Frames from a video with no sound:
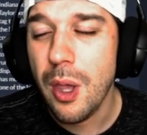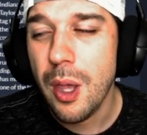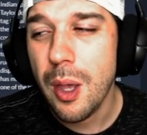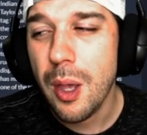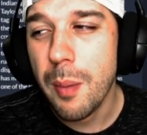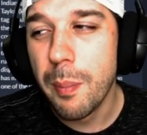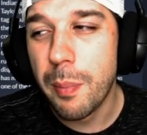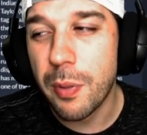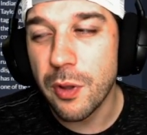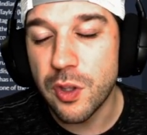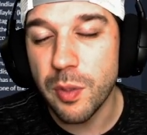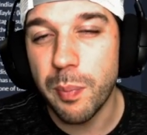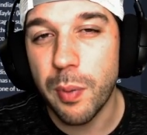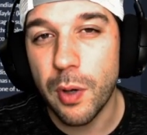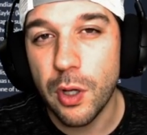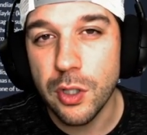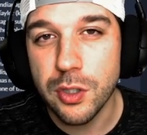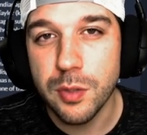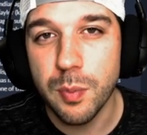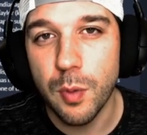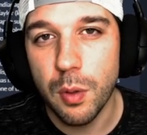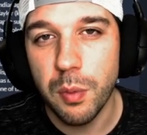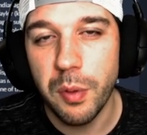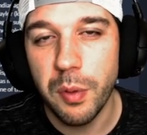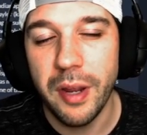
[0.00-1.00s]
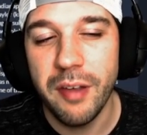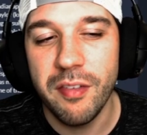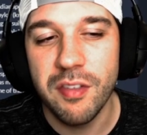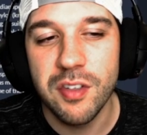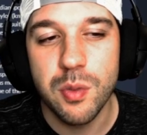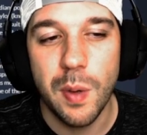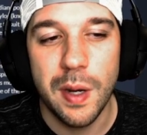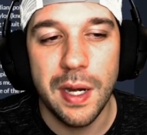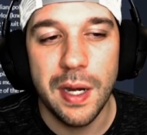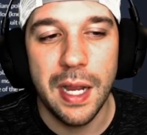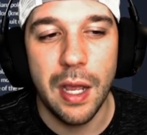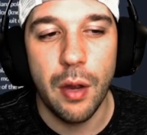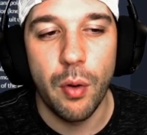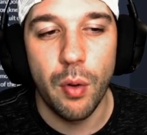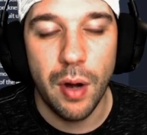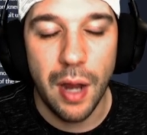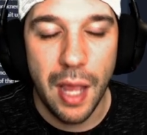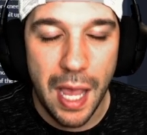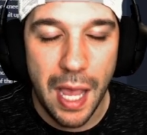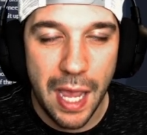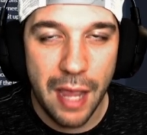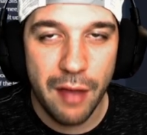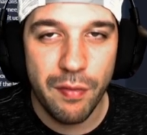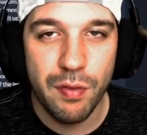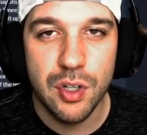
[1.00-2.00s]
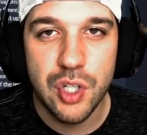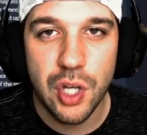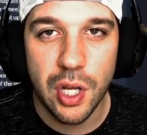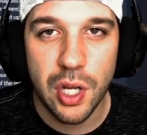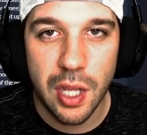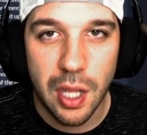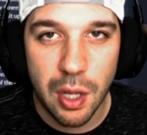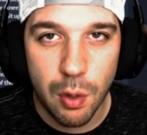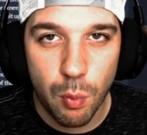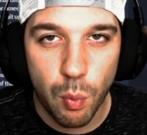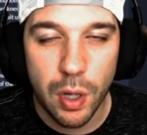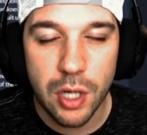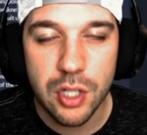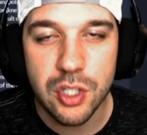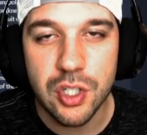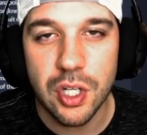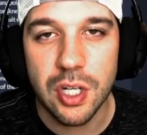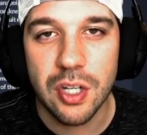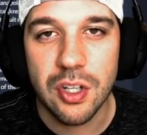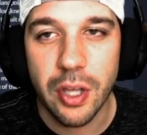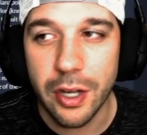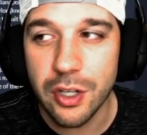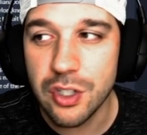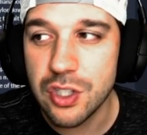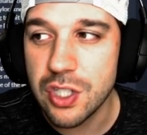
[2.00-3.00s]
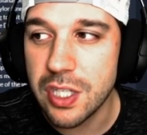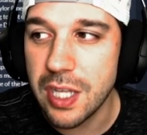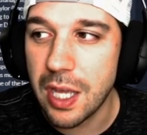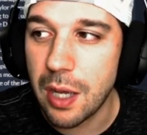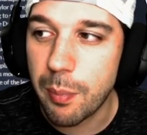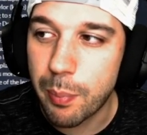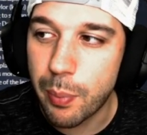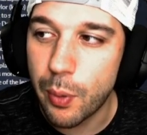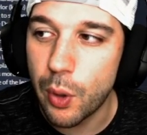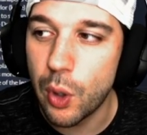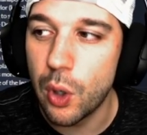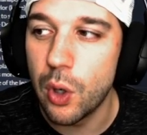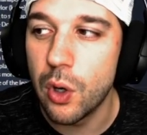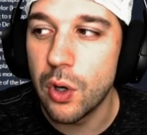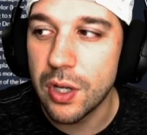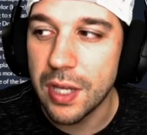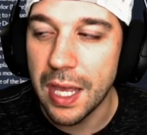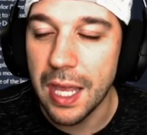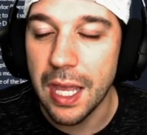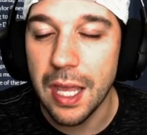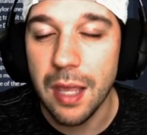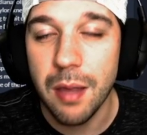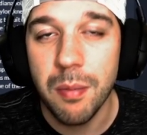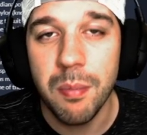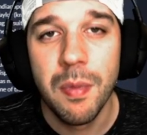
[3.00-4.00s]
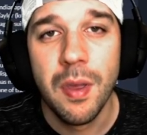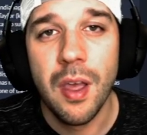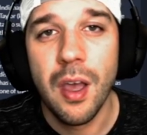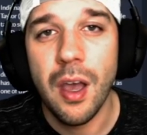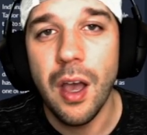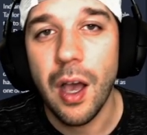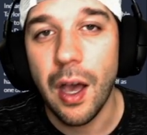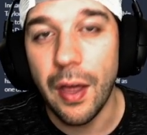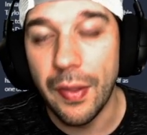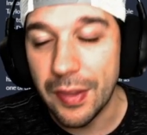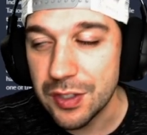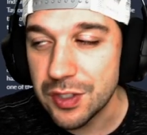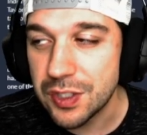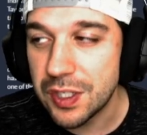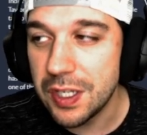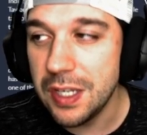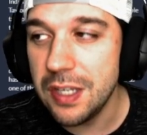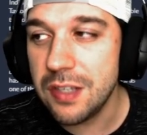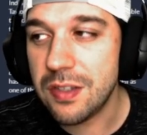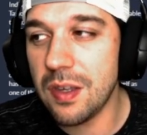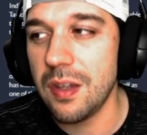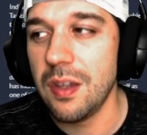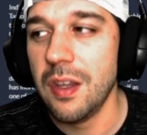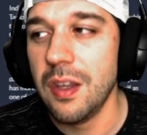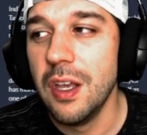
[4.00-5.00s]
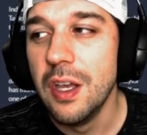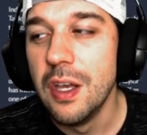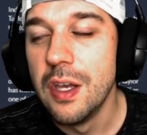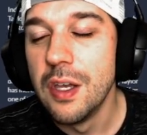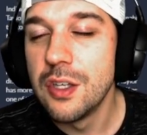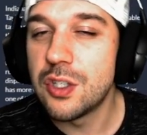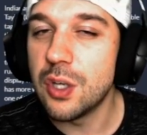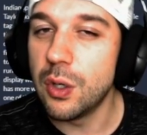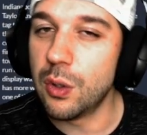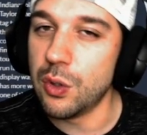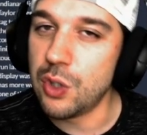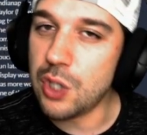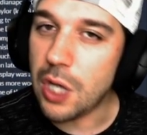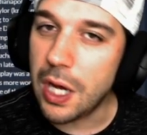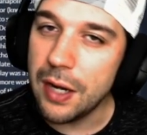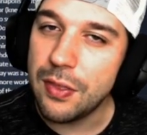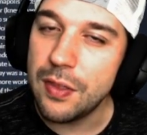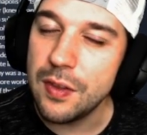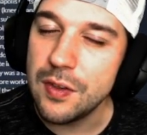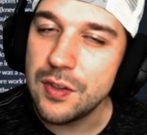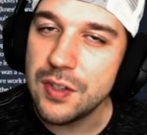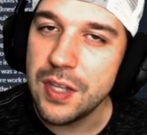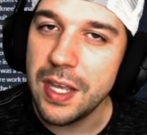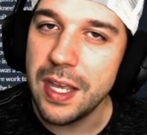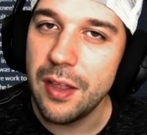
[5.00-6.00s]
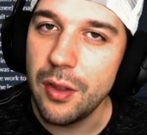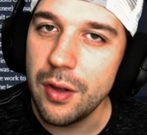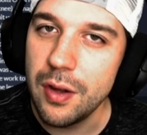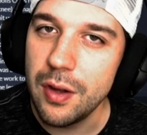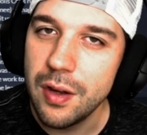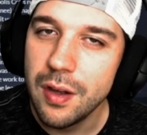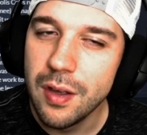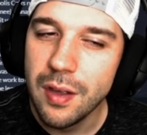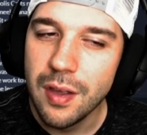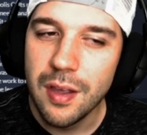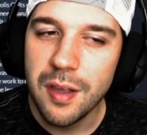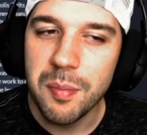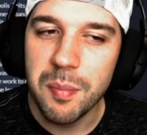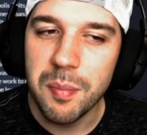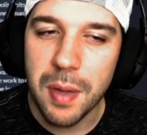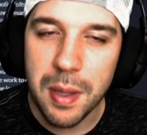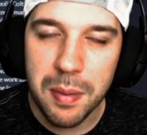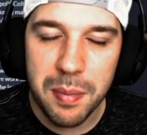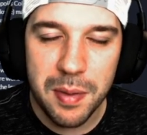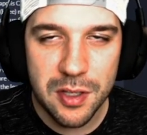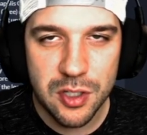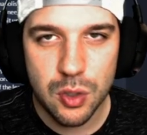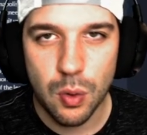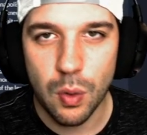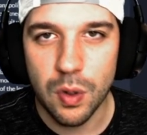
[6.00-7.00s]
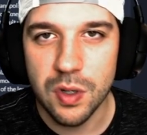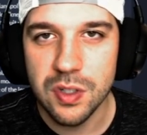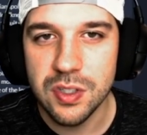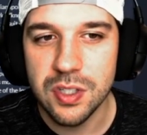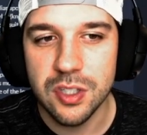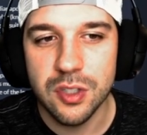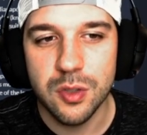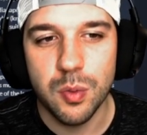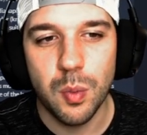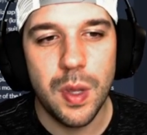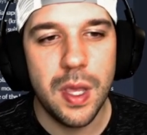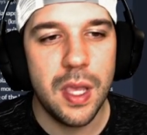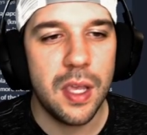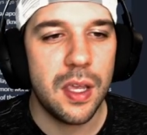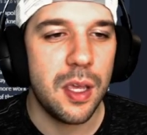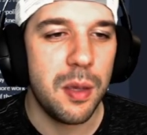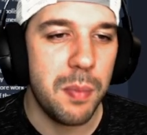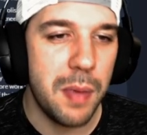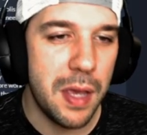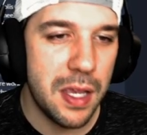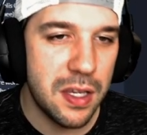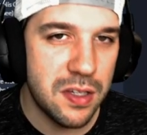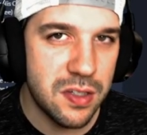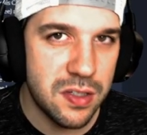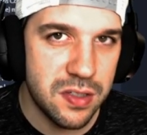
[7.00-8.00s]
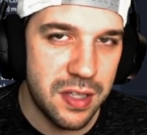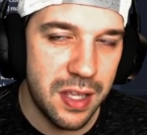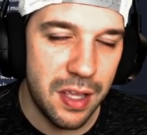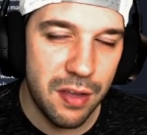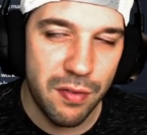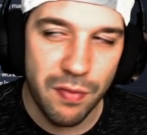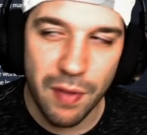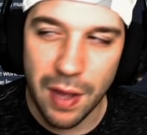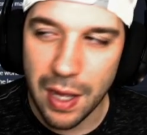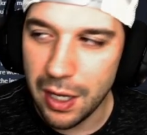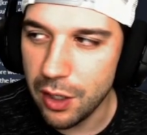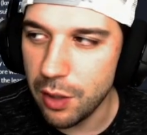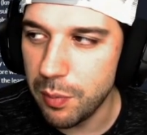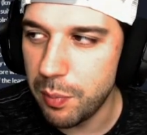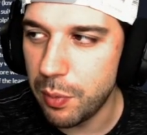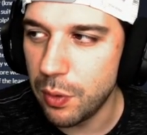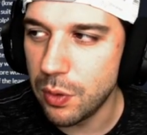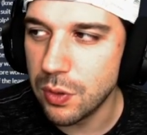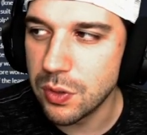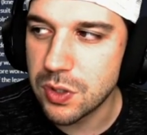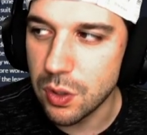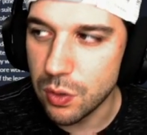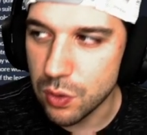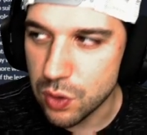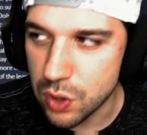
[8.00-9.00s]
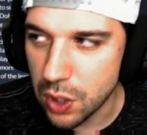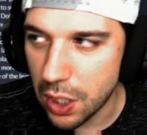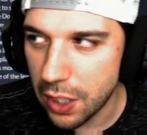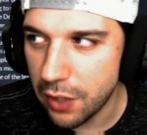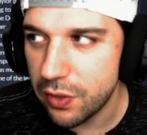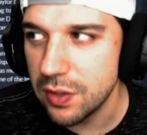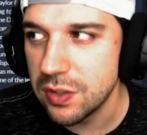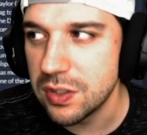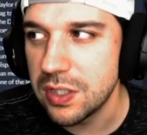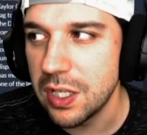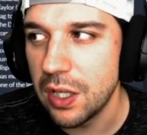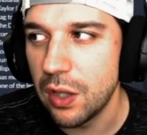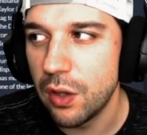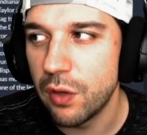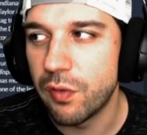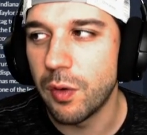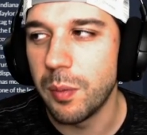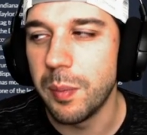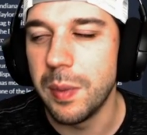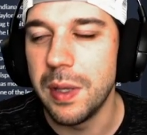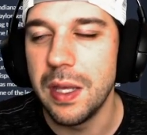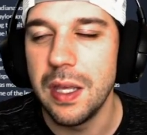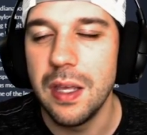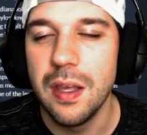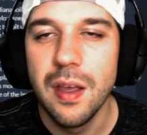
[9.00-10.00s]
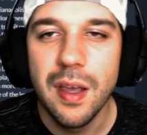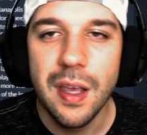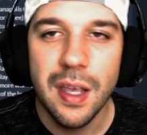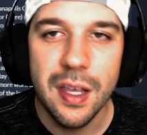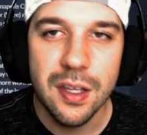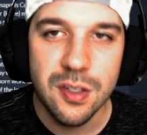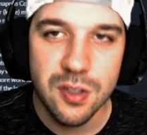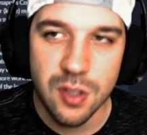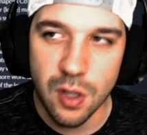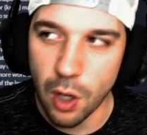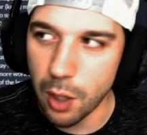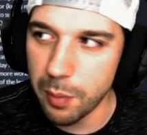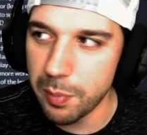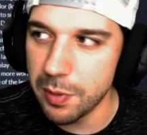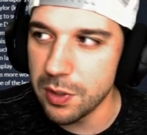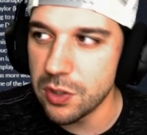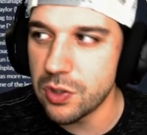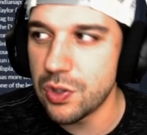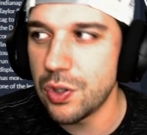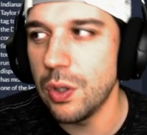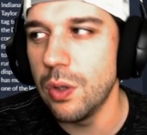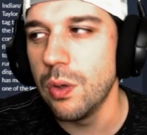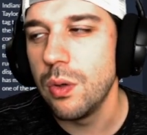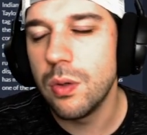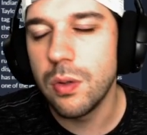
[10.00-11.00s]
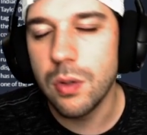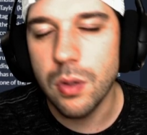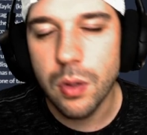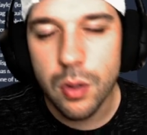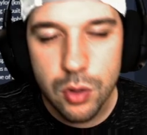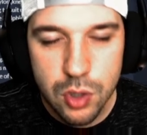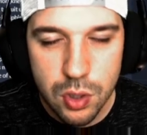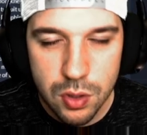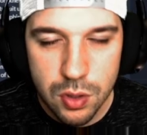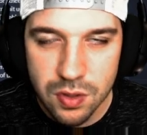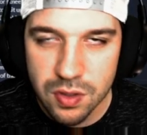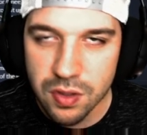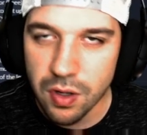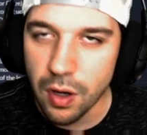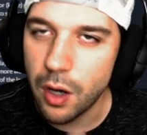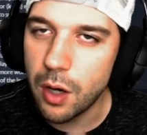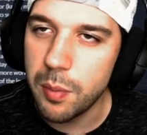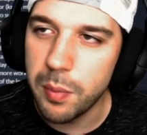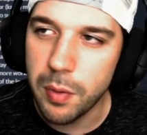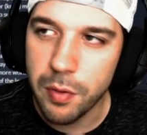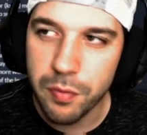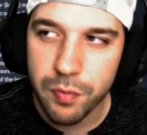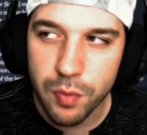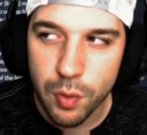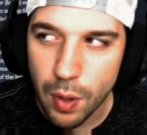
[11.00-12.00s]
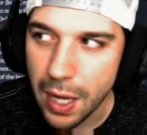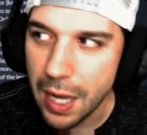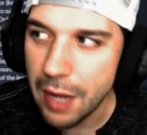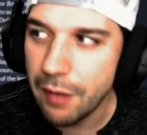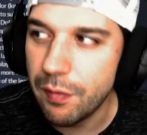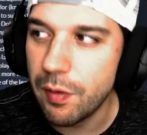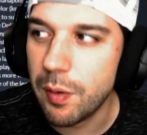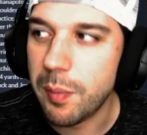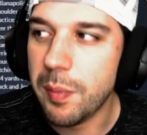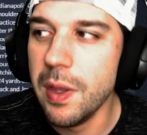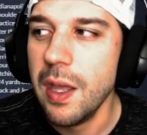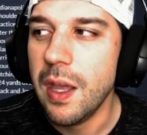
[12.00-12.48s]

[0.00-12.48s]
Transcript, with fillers: But the Baltimore Ravens right now are averaging a rushing touchdown per game on the season. So, Jonathan Taylor, maybe he scores this week. He makes his day valuable. So Jonathan Taylor for me is an RB2. You should start him if you have him.